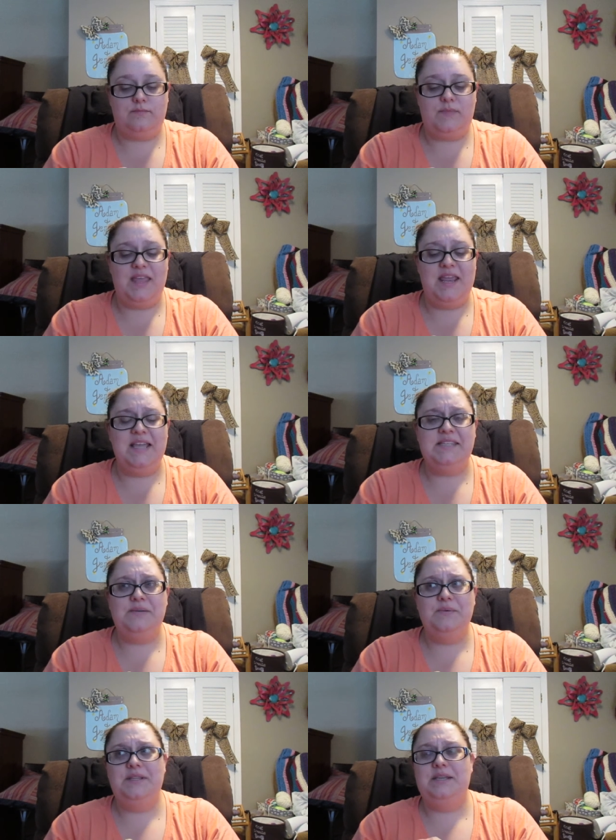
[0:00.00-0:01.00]
and I guess
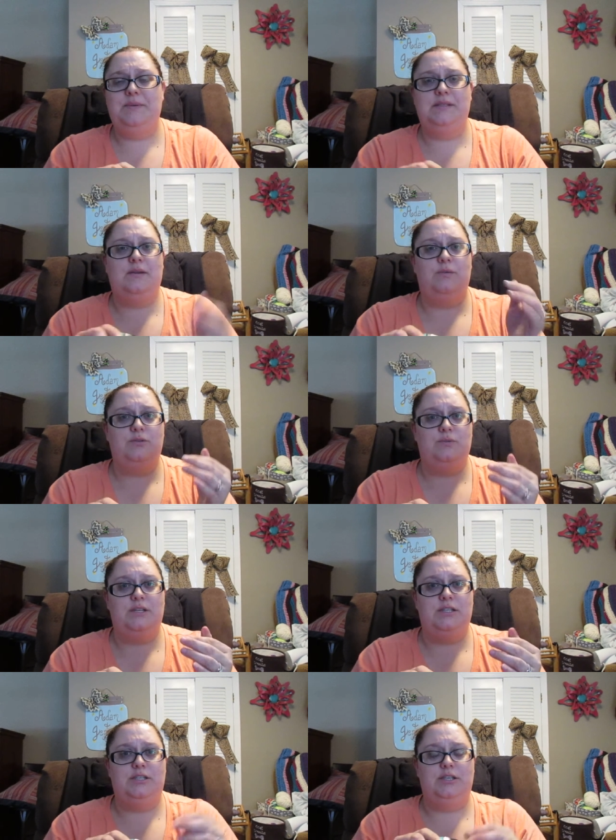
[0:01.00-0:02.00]
it really depends on which
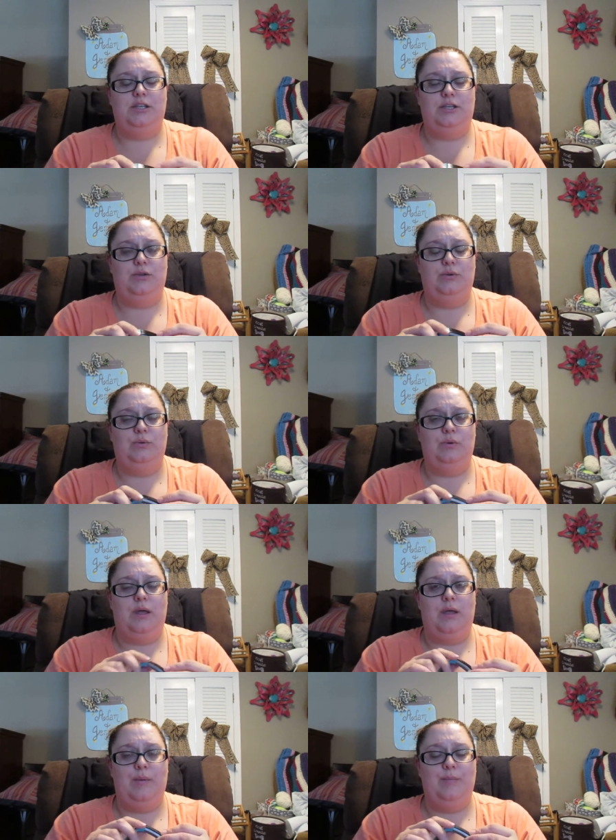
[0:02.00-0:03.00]
wrist you
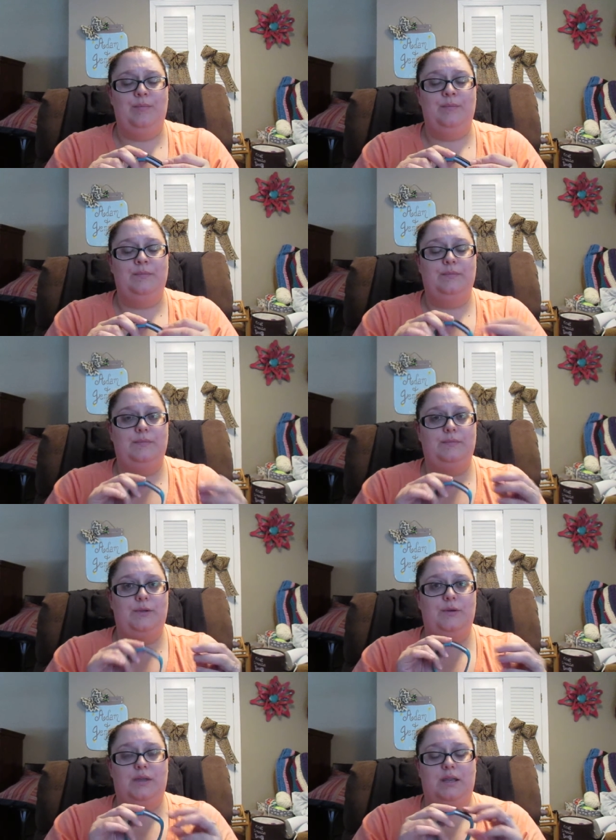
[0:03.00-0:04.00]

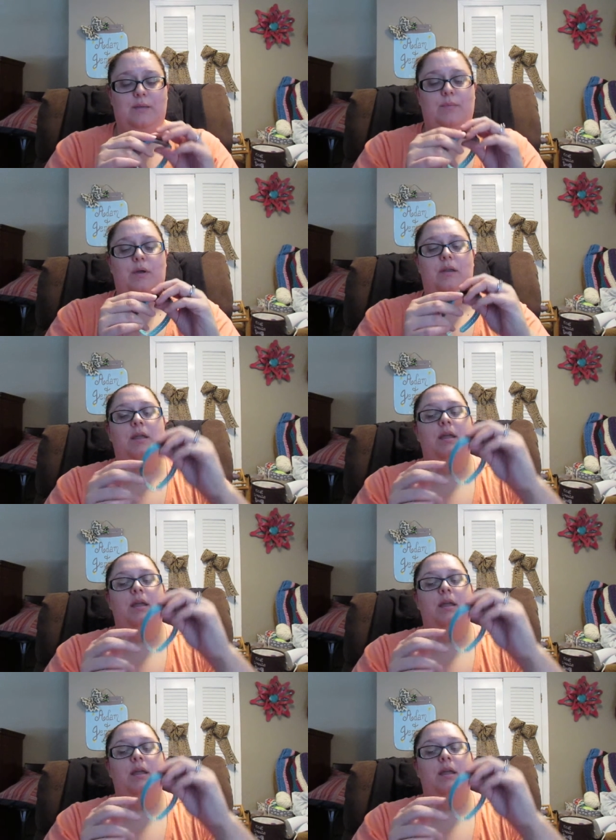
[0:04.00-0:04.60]
hook it up on.